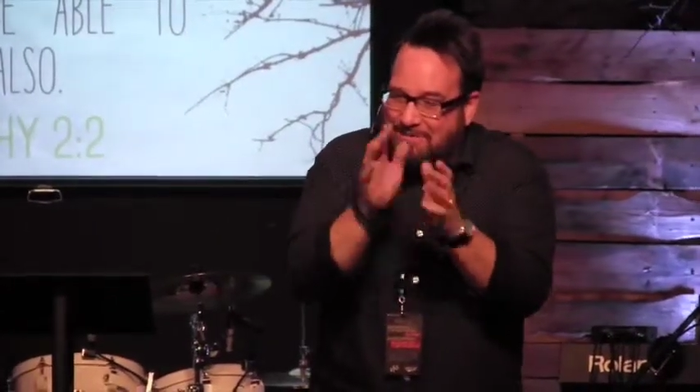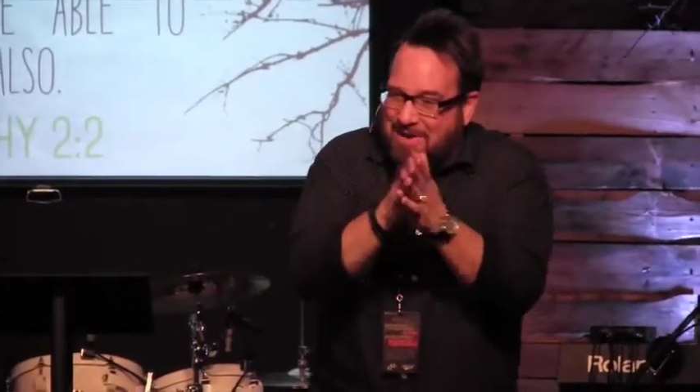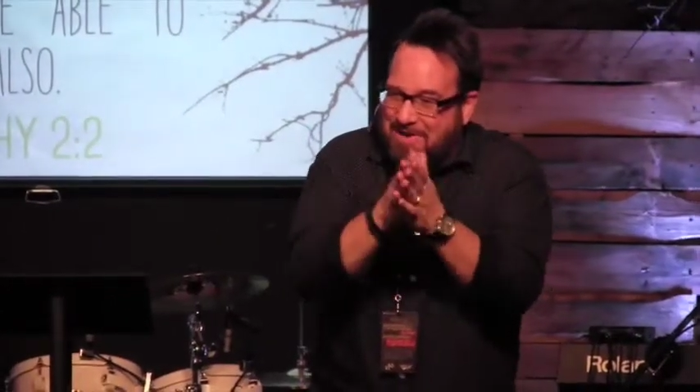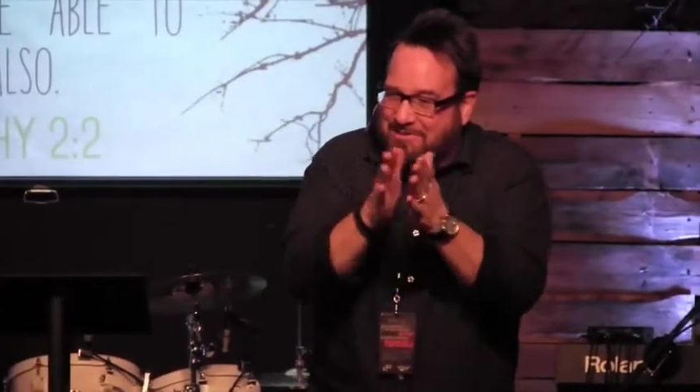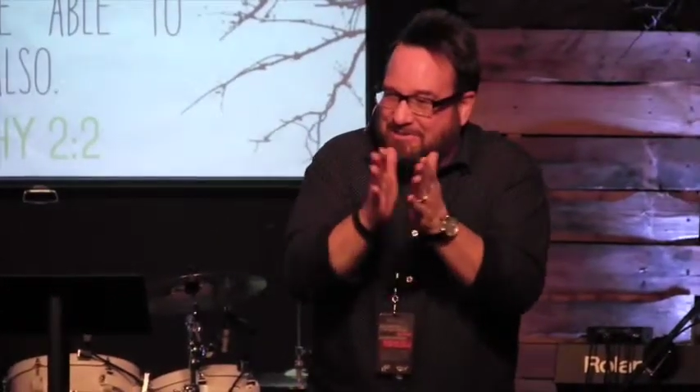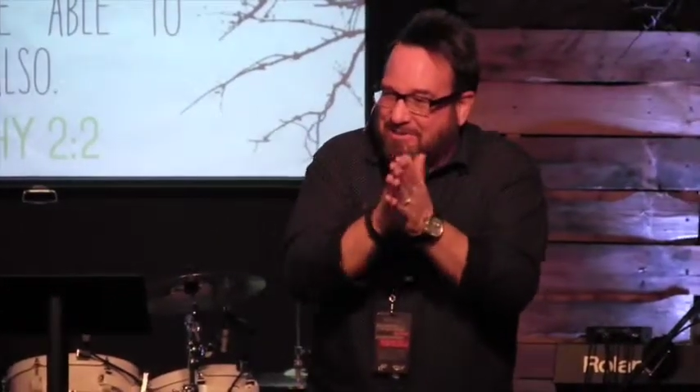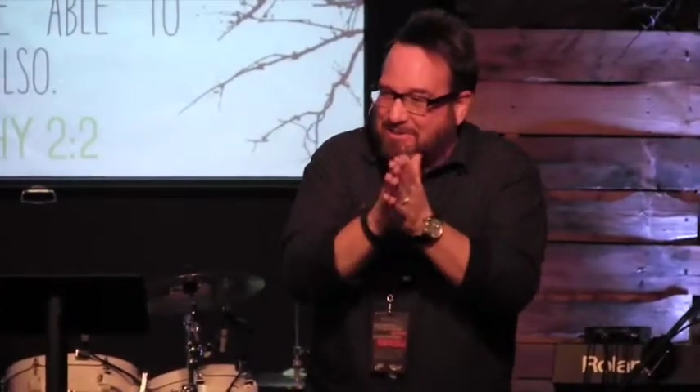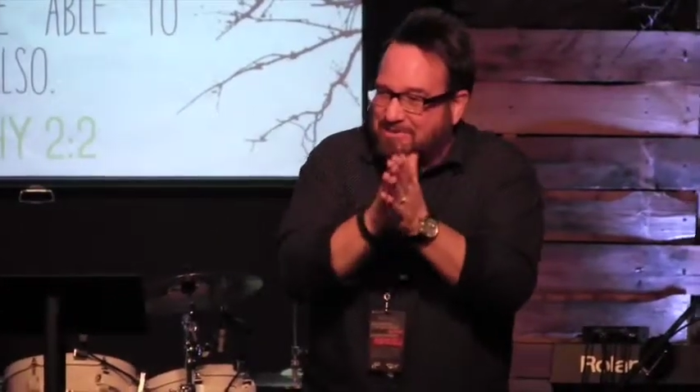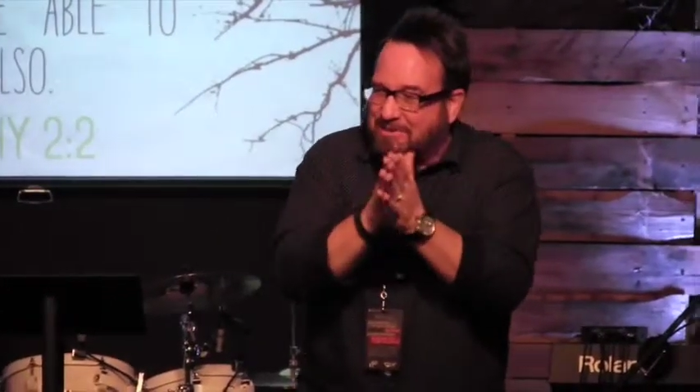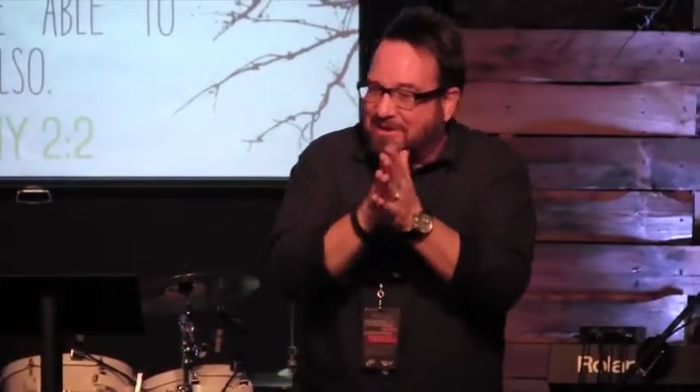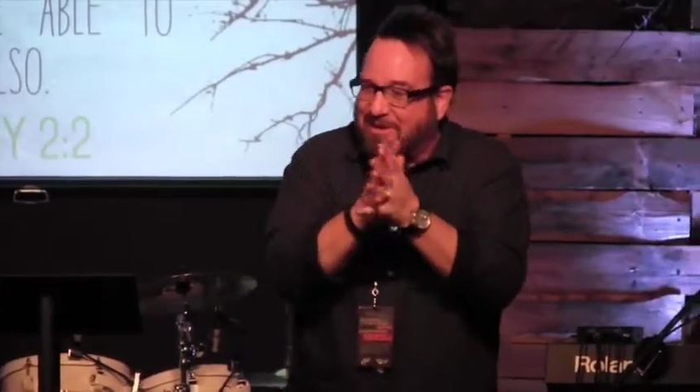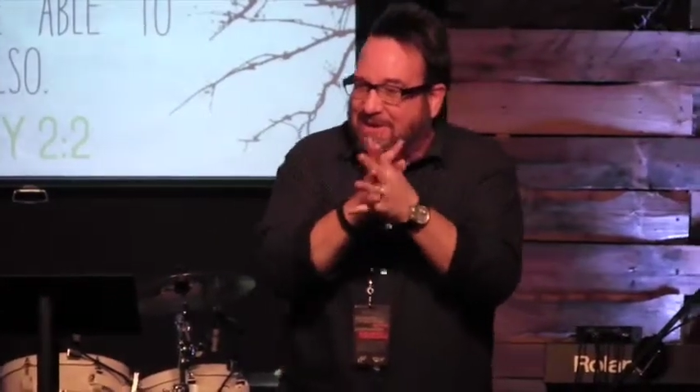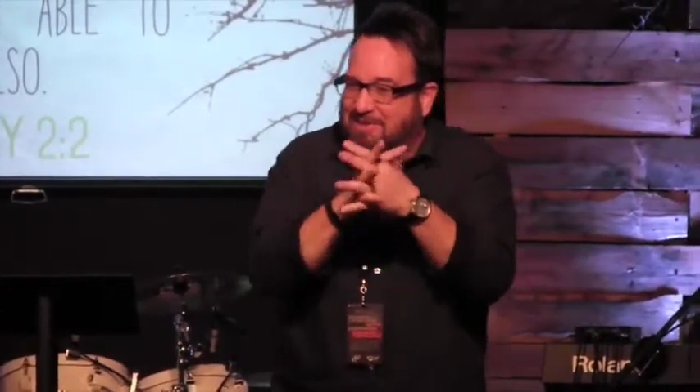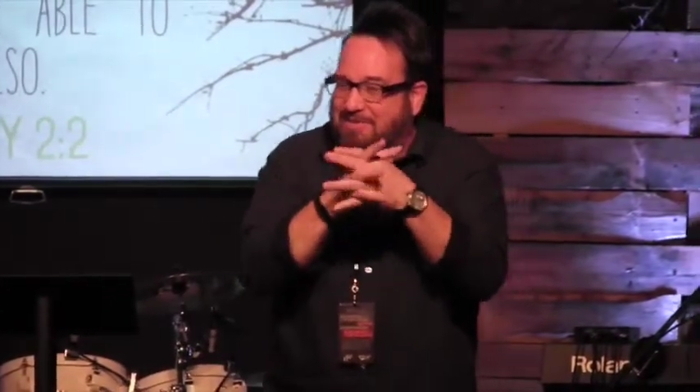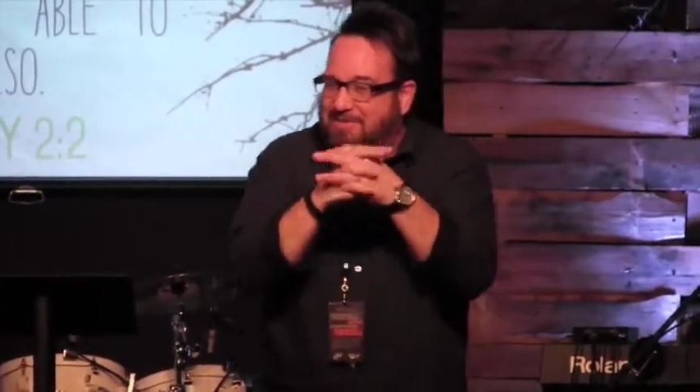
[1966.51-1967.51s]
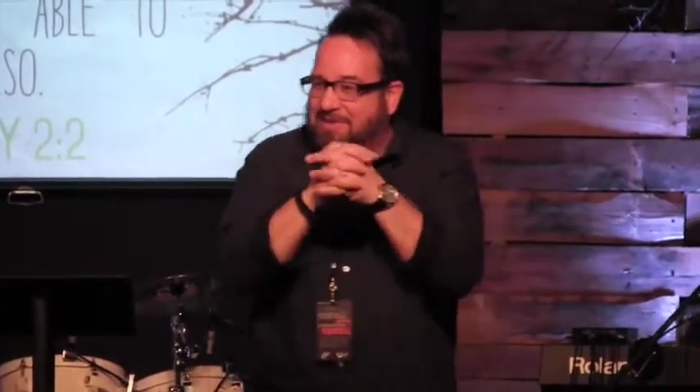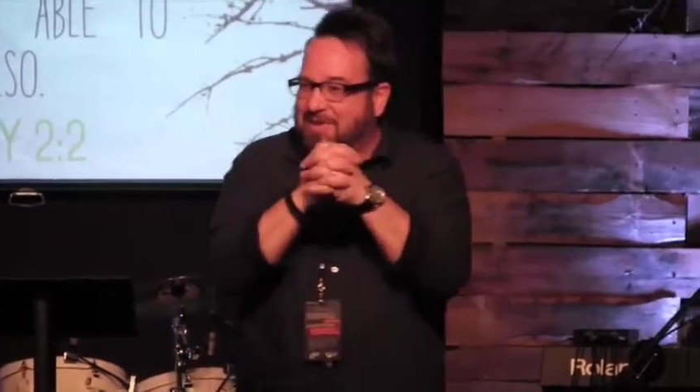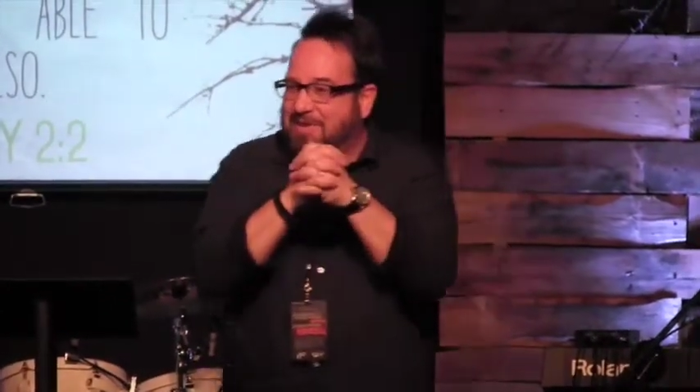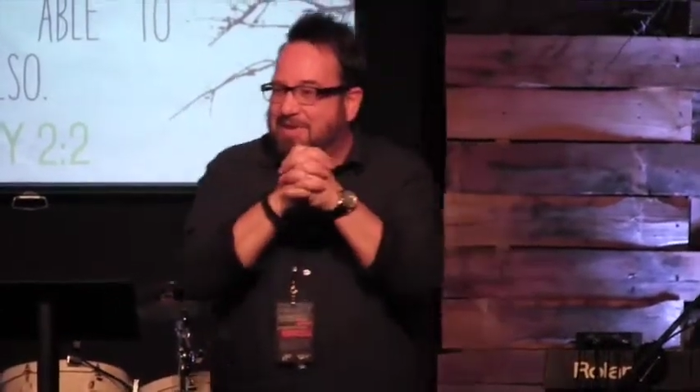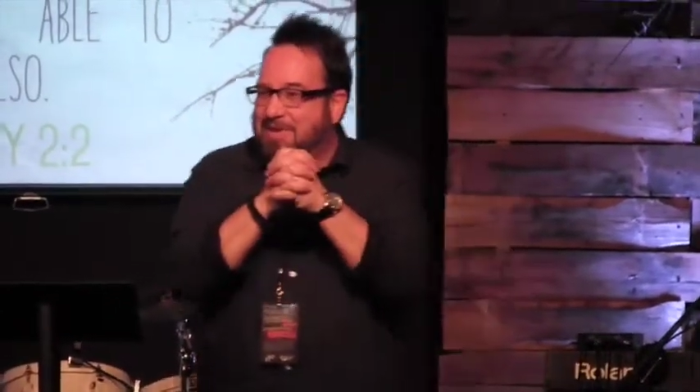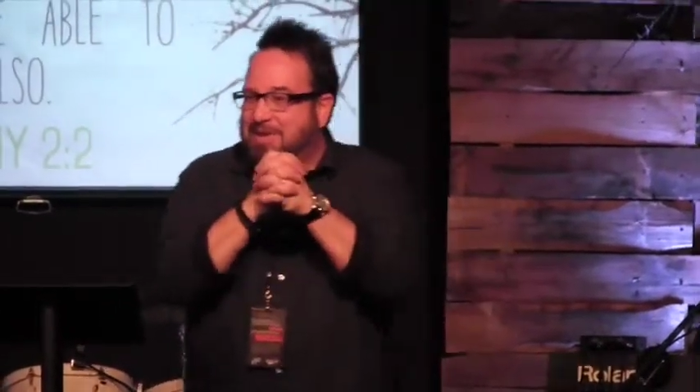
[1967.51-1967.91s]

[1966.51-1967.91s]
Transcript: rescuing us